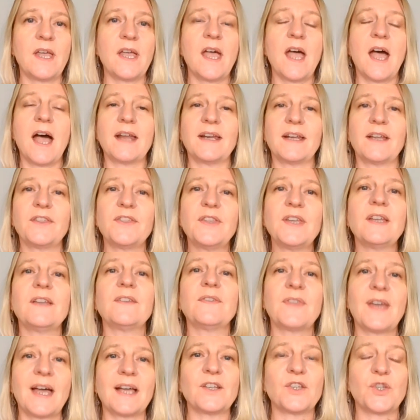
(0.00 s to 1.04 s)
And I
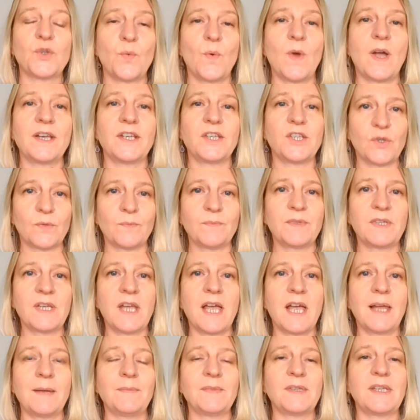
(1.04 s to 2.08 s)
think that's why
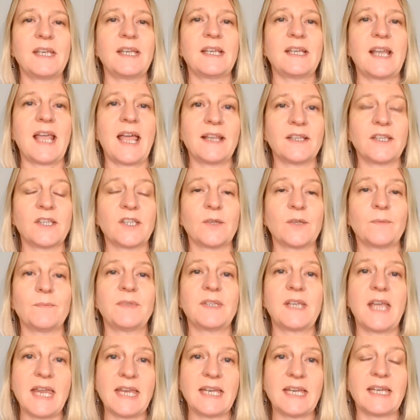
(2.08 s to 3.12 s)
sometimes it ends up
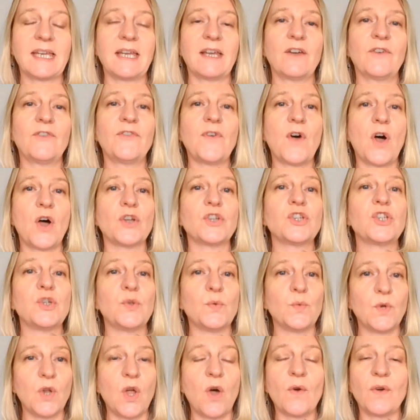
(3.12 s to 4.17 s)
taking far
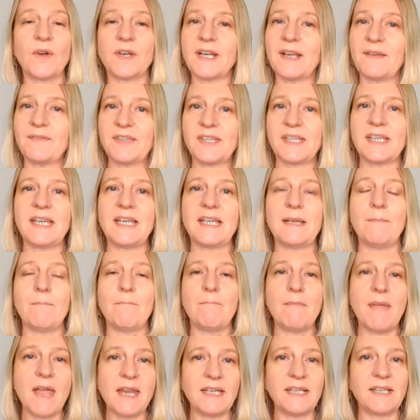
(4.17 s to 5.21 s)
too long. And I've seen it
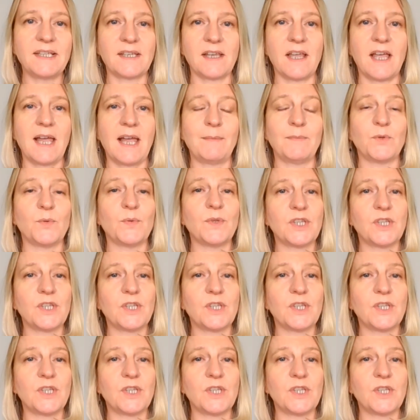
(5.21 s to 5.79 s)
many times with